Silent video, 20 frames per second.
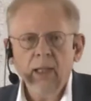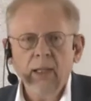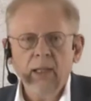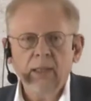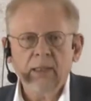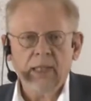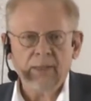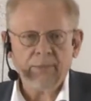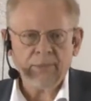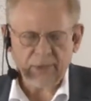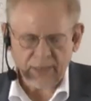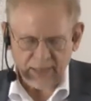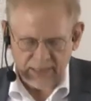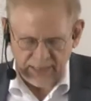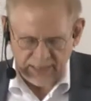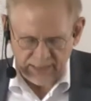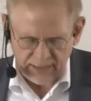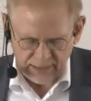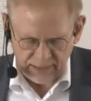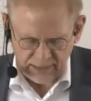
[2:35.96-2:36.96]

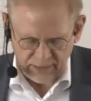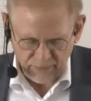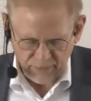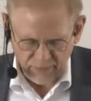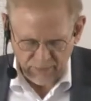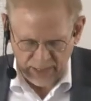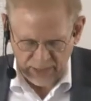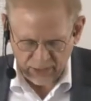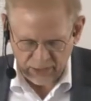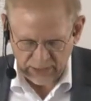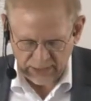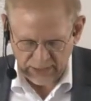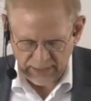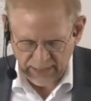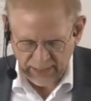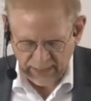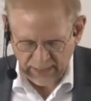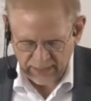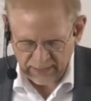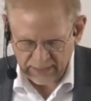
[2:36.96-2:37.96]
Nevertheless, Marx and
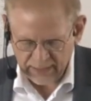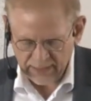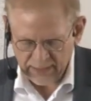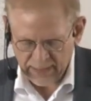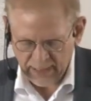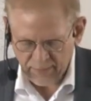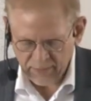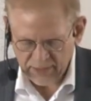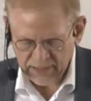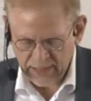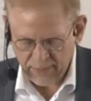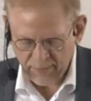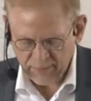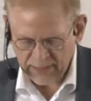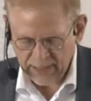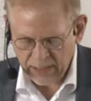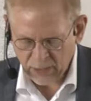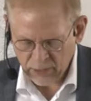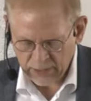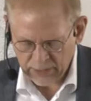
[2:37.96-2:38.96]
Engels name some
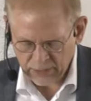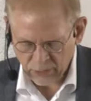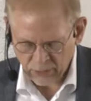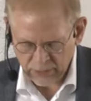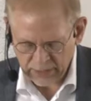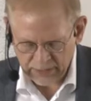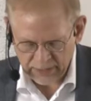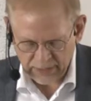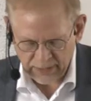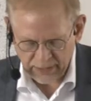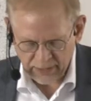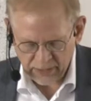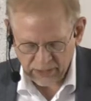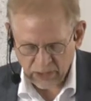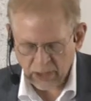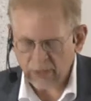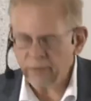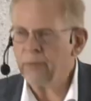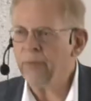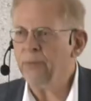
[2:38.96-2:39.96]
characteristics
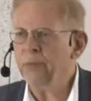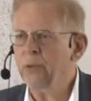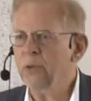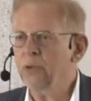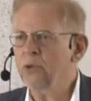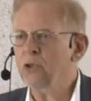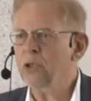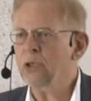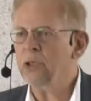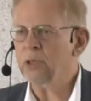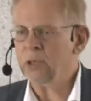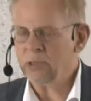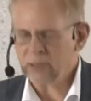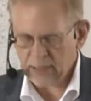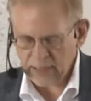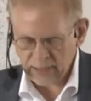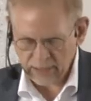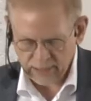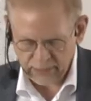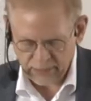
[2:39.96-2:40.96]
of a future
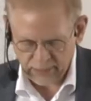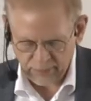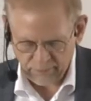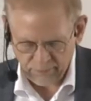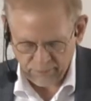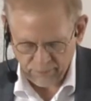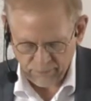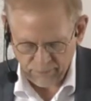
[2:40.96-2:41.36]
society.